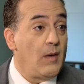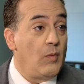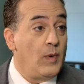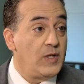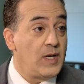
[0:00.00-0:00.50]

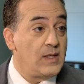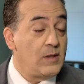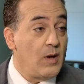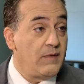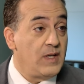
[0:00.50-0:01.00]
which has an
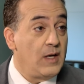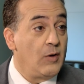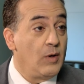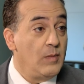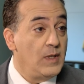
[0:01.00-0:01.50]
offtake
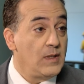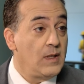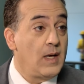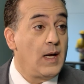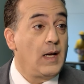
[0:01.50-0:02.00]
agreement
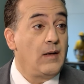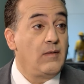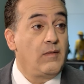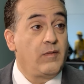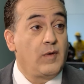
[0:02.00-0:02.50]

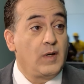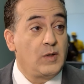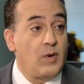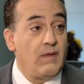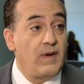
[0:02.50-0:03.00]
for
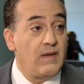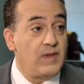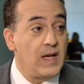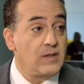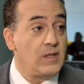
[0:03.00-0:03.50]

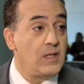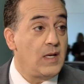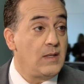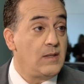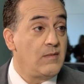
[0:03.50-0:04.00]
25,000
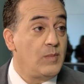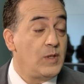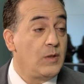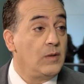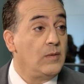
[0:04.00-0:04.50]
tons of
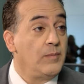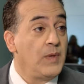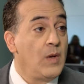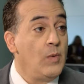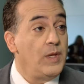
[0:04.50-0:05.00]
material
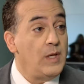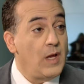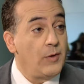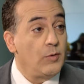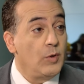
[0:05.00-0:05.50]
with
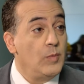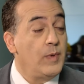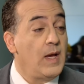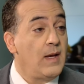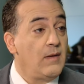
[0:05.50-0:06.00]
another group.
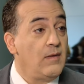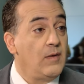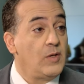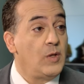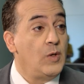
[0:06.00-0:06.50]

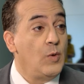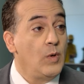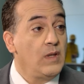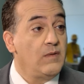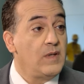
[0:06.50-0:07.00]
And to the
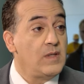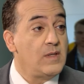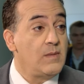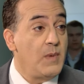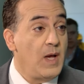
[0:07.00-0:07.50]
north of us is
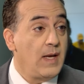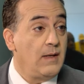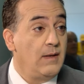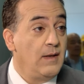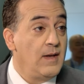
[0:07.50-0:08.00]
a mine.
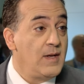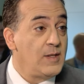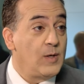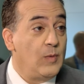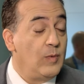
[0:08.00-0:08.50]

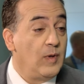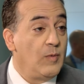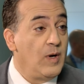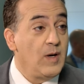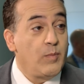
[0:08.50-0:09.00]
So
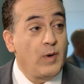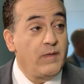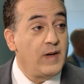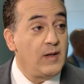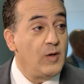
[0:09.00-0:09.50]
we're in a
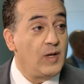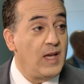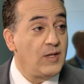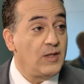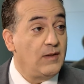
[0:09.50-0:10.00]
perfect
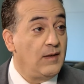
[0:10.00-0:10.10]
location.